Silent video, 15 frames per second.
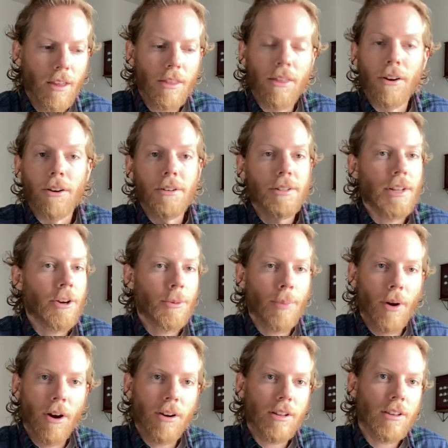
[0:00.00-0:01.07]
There are dinner
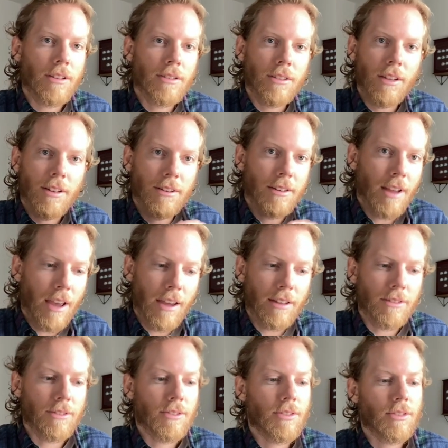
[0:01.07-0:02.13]
parties,
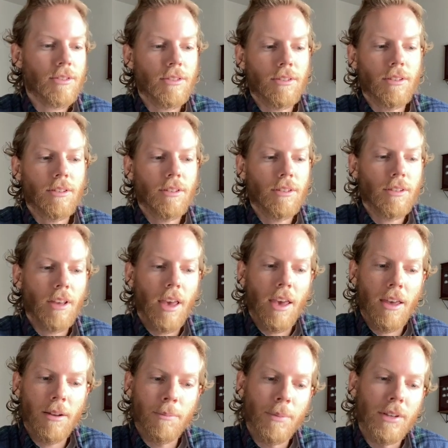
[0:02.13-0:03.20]
dates,
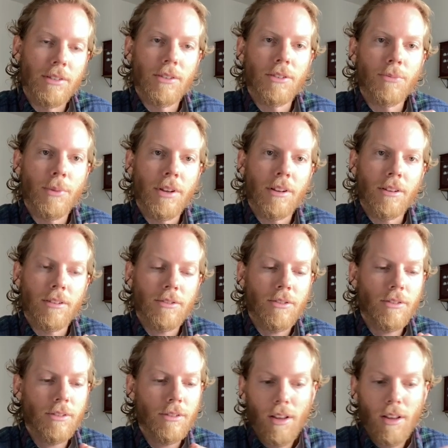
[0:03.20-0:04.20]
and business meetings.